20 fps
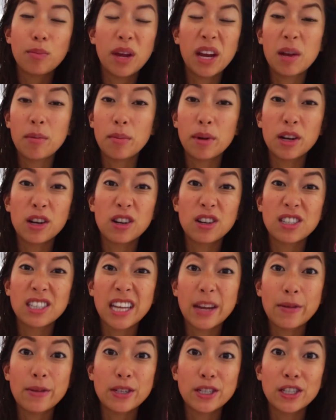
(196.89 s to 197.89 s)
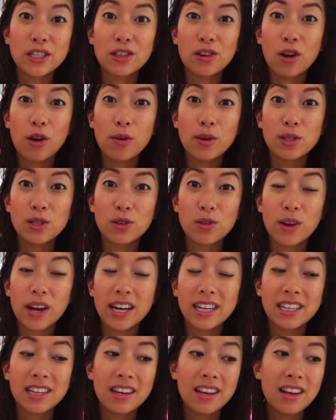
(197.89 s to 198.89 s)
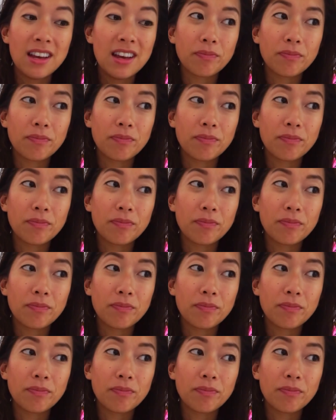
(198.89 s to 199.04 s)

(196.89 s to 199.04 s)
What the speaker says: peanut butter sandwiches are always great.